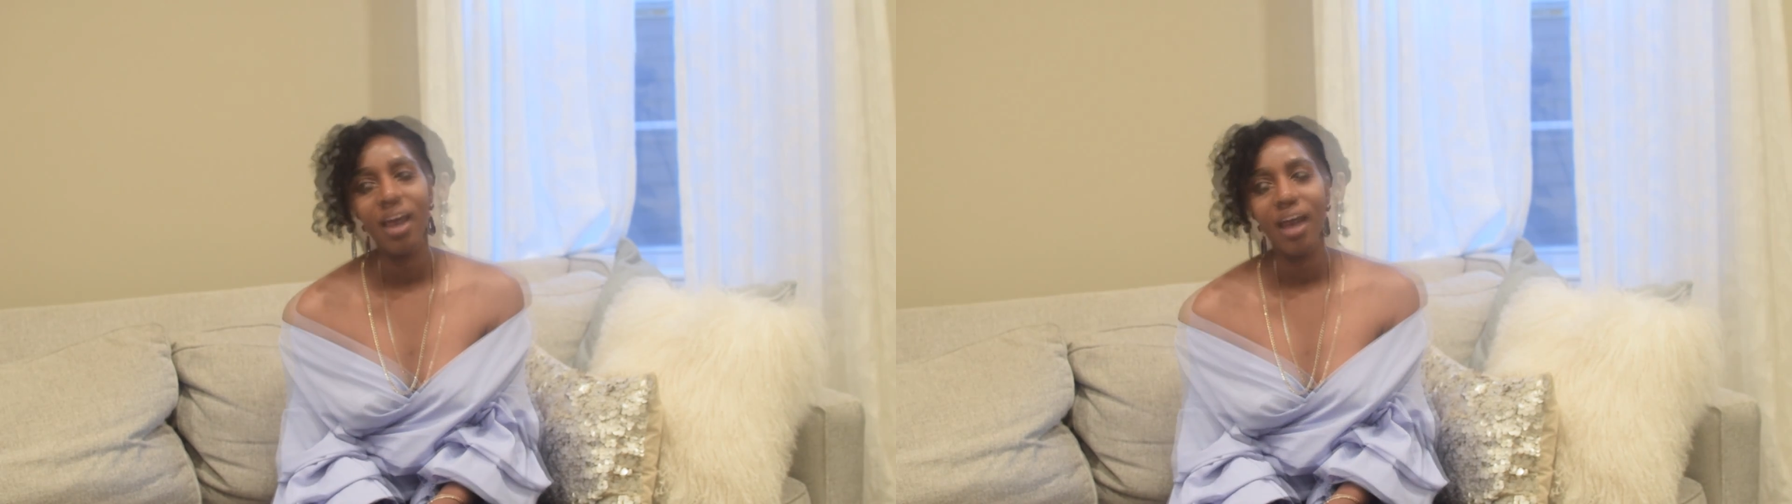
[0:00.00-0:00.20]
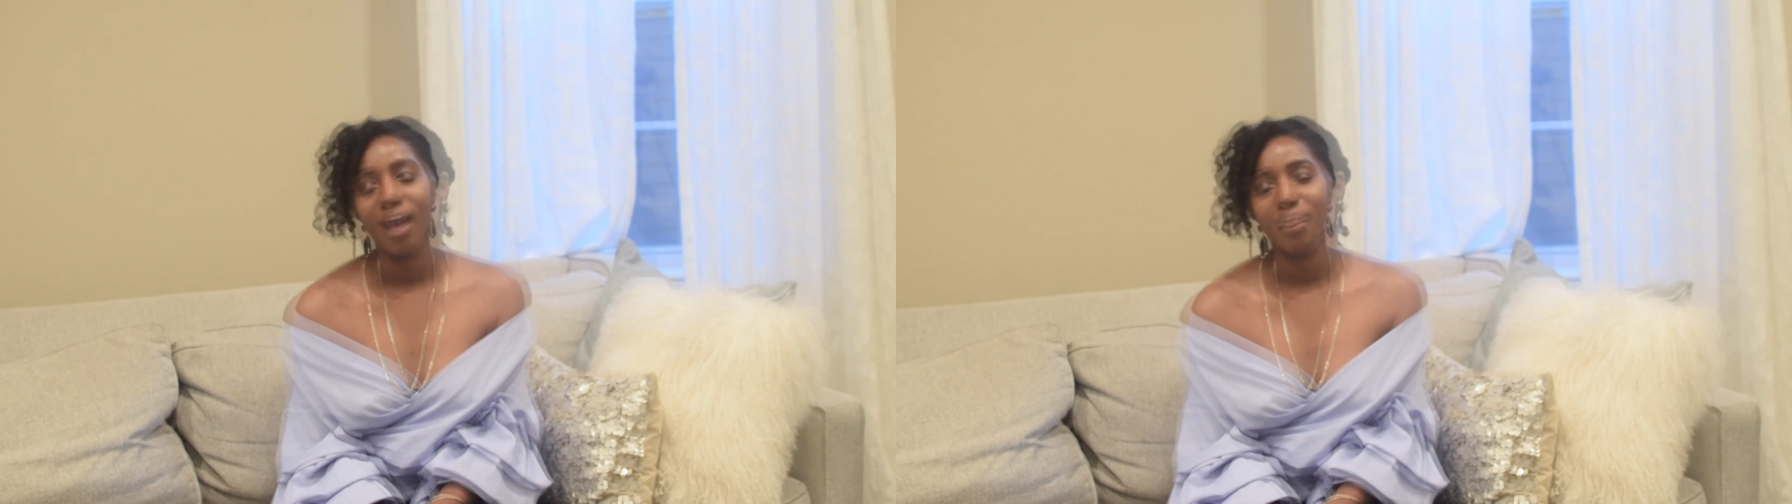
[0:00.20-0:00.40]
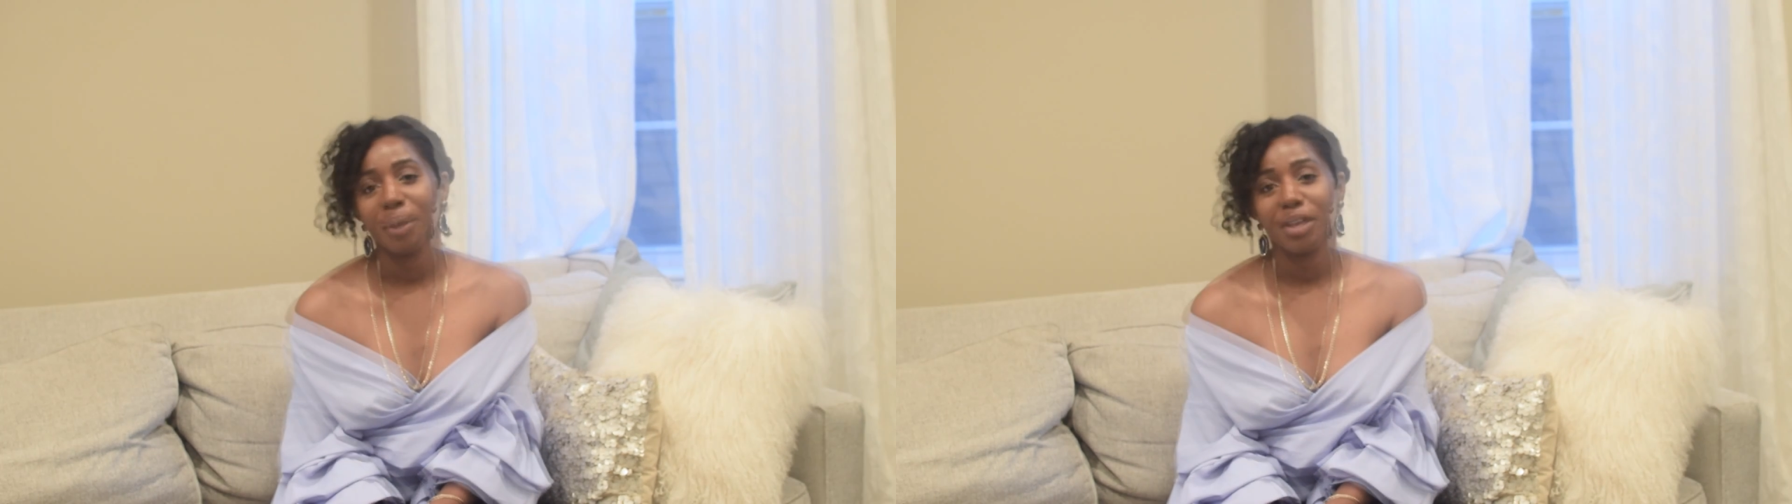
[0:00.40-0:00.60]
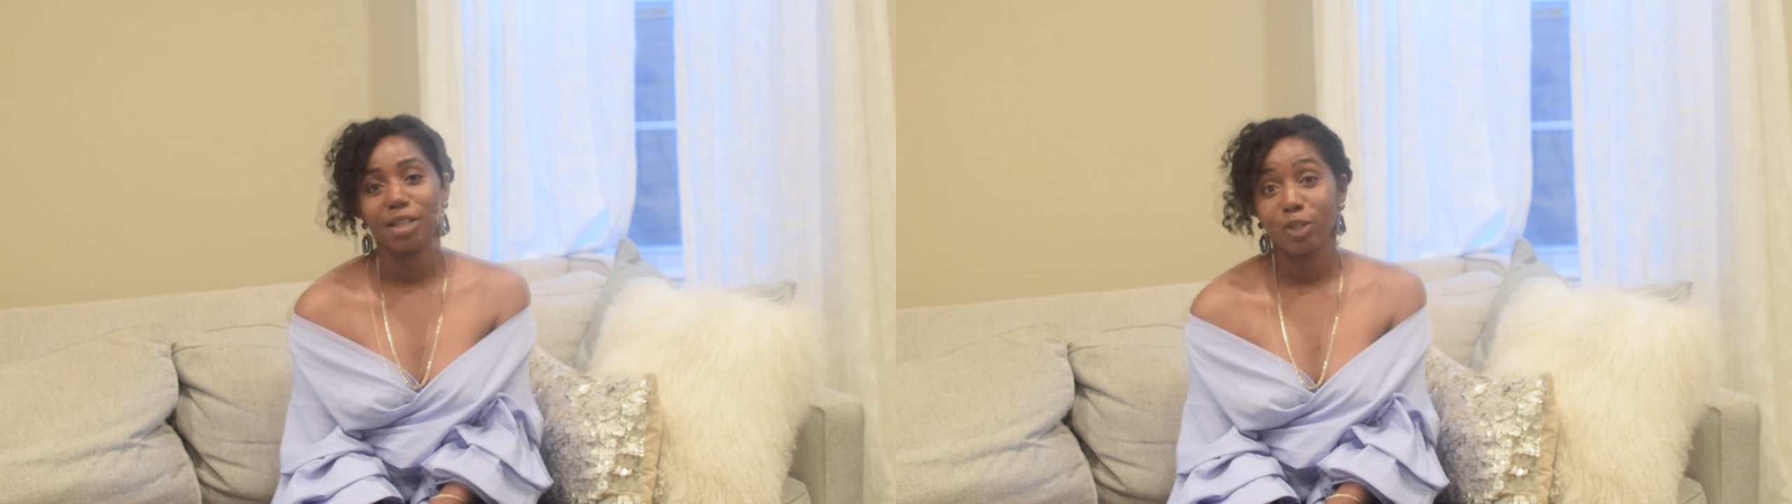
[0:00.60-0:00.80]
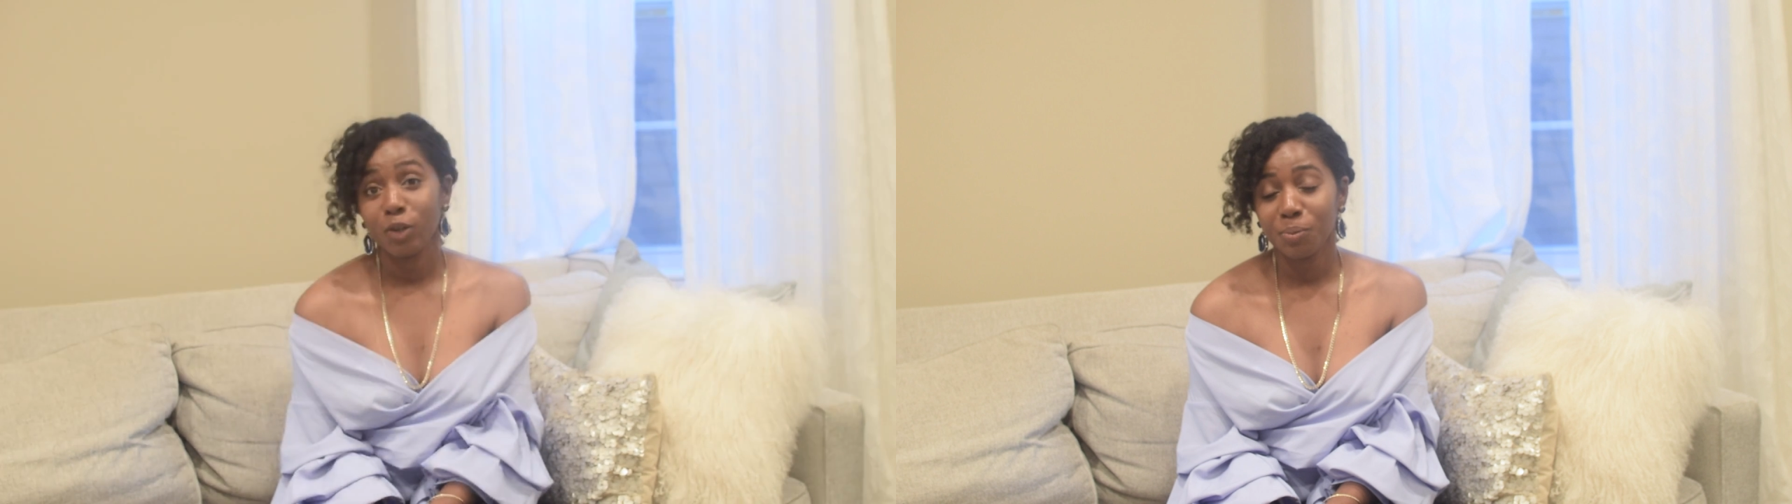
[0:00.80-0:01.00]
A get
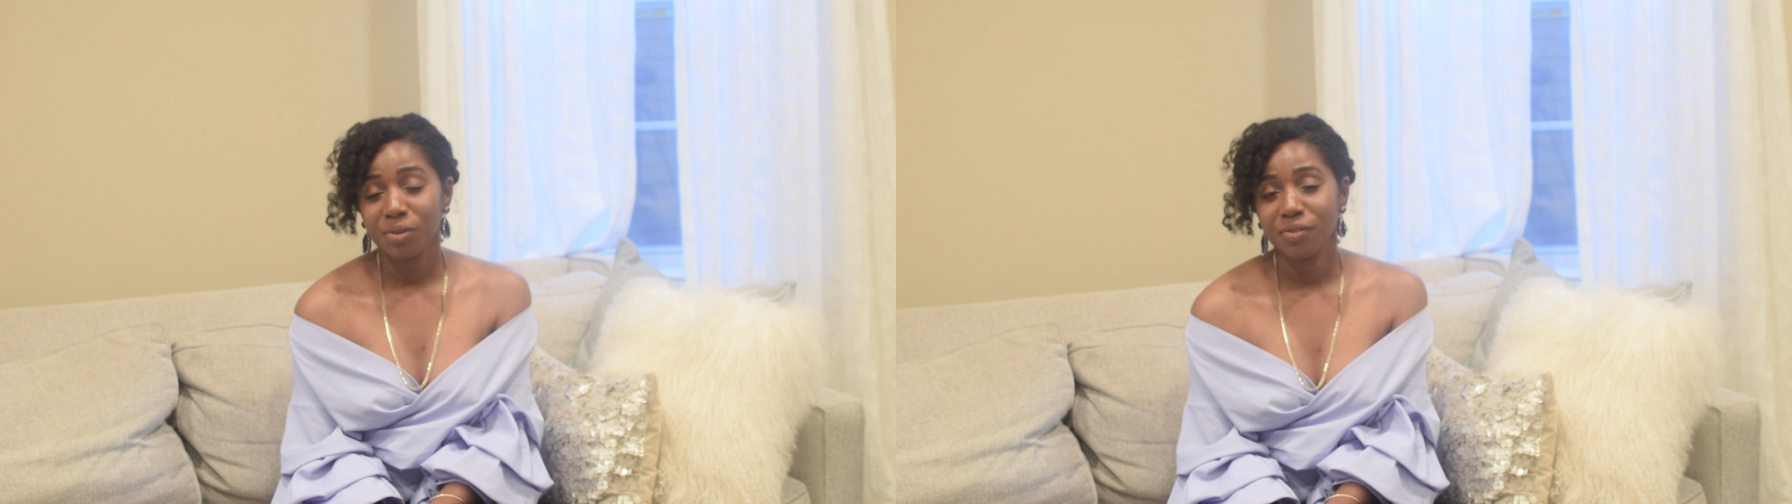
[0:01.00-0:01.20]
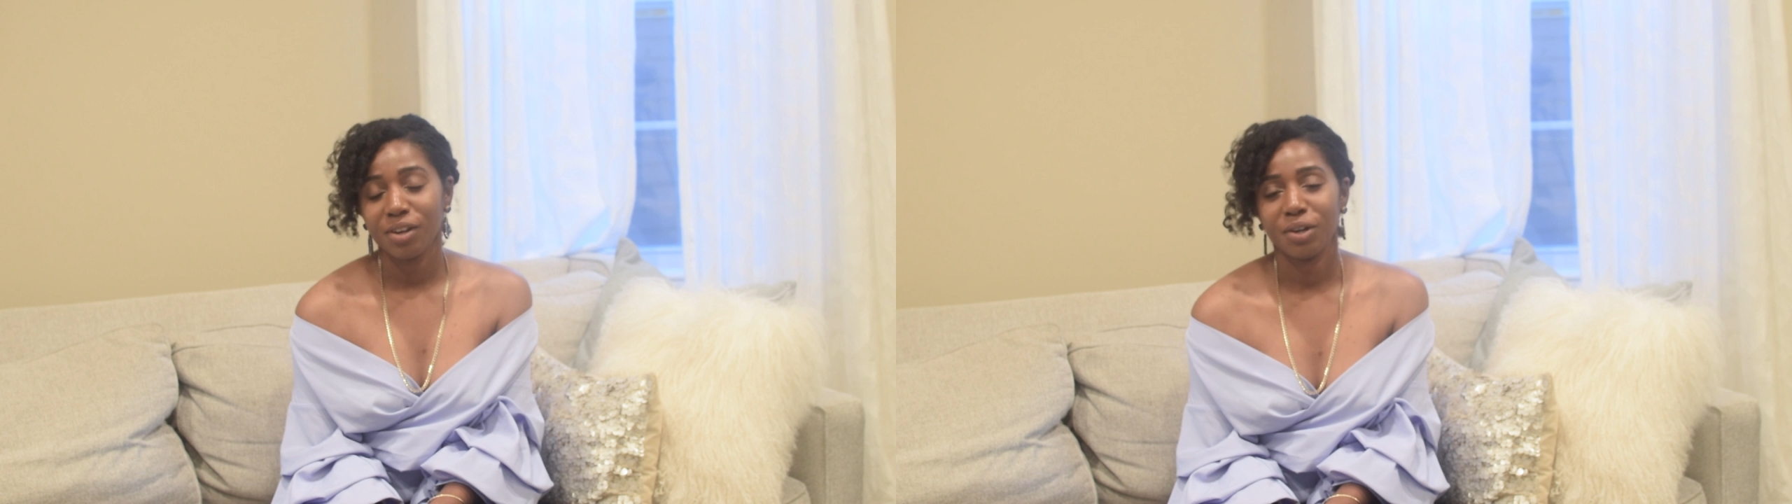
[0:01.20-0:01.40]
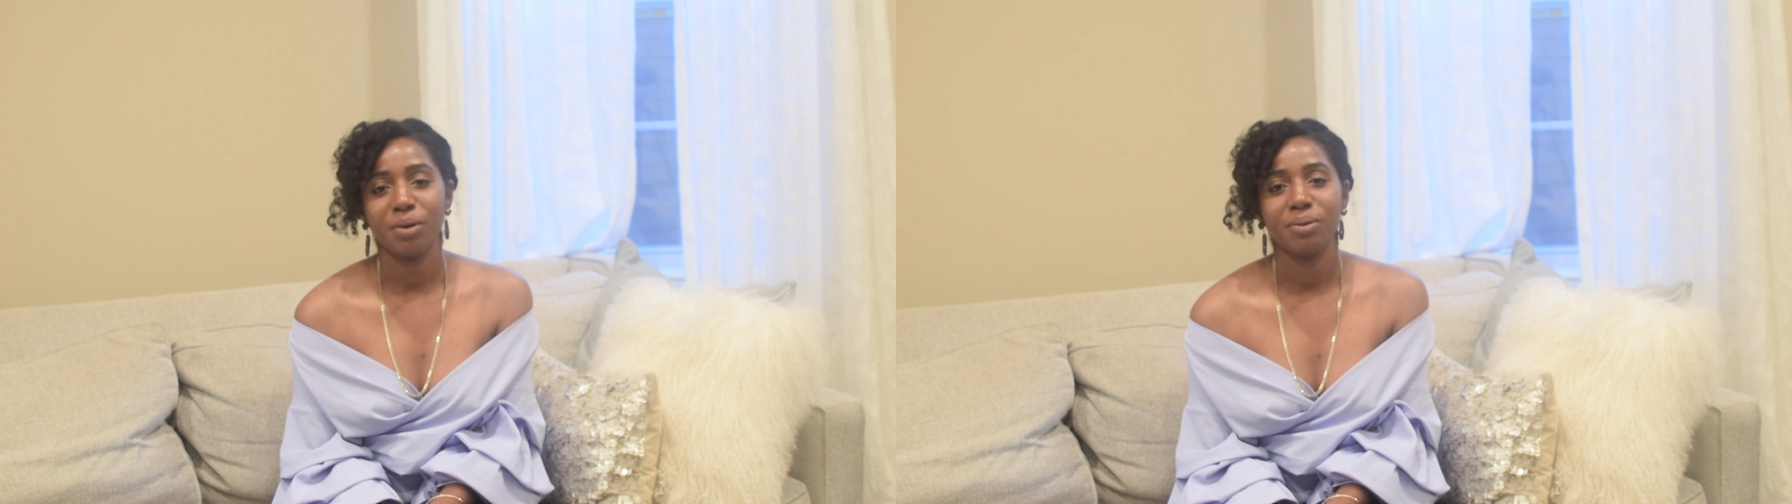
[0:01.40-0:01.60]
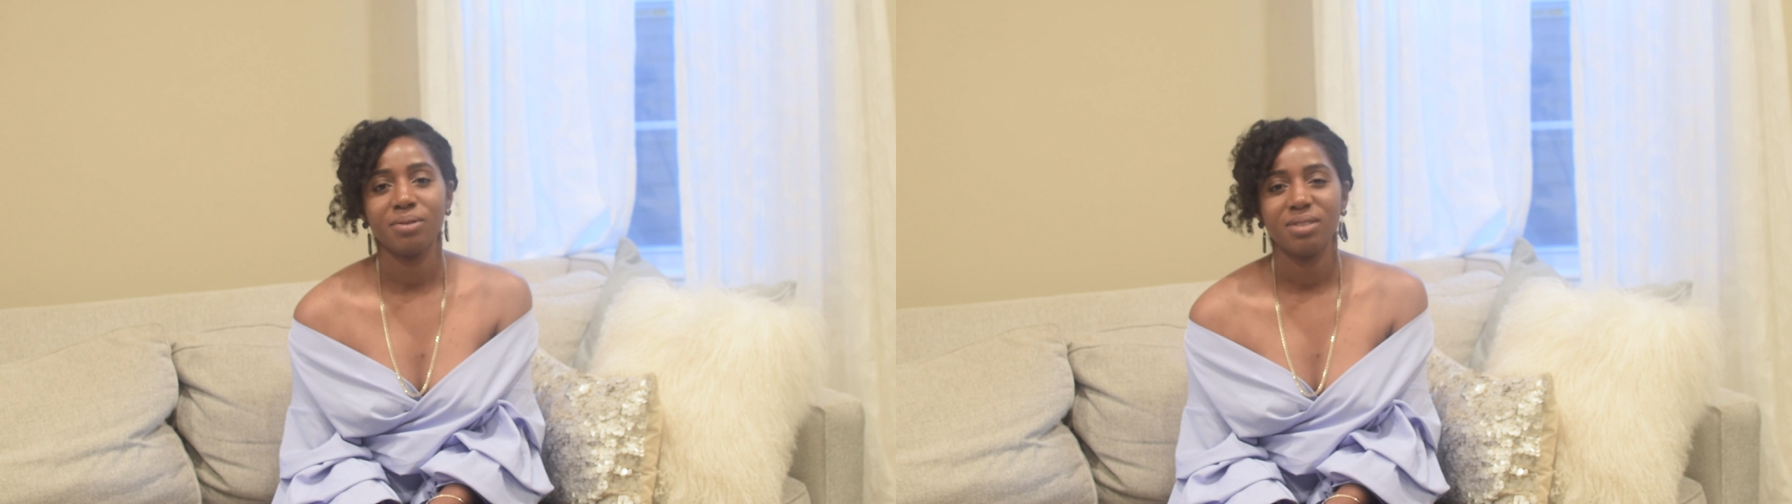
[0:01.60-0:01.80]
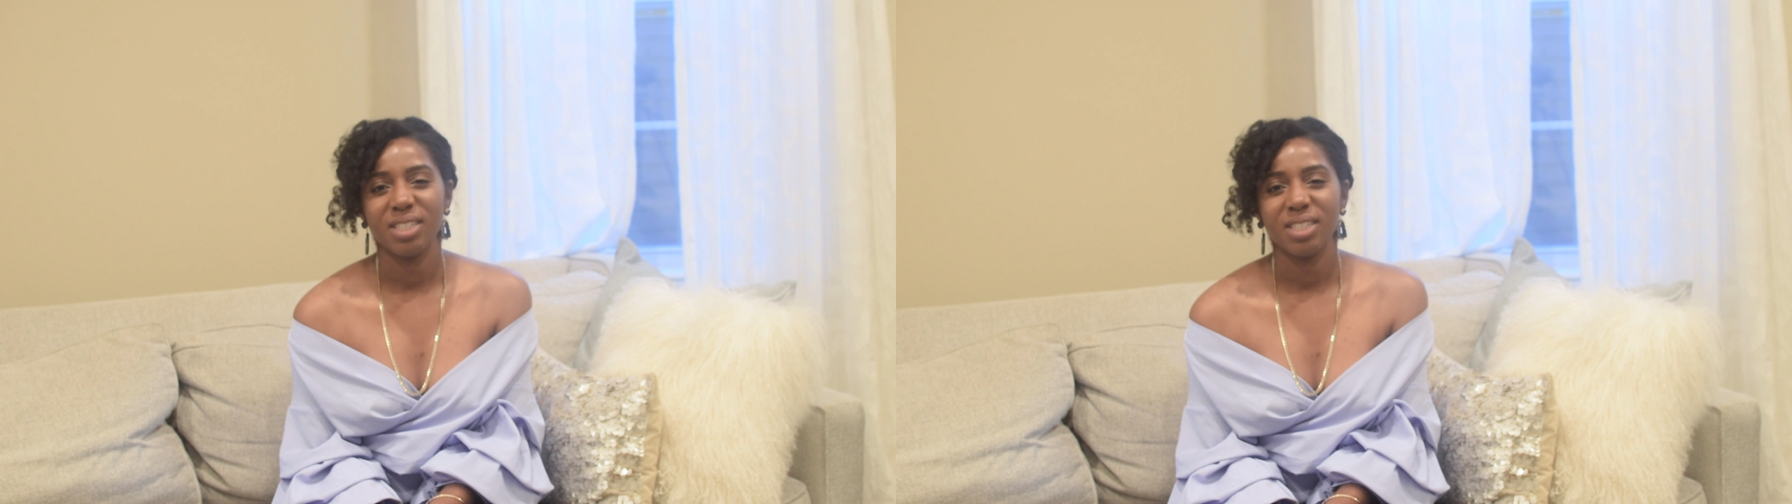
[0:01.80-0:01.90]
to know me video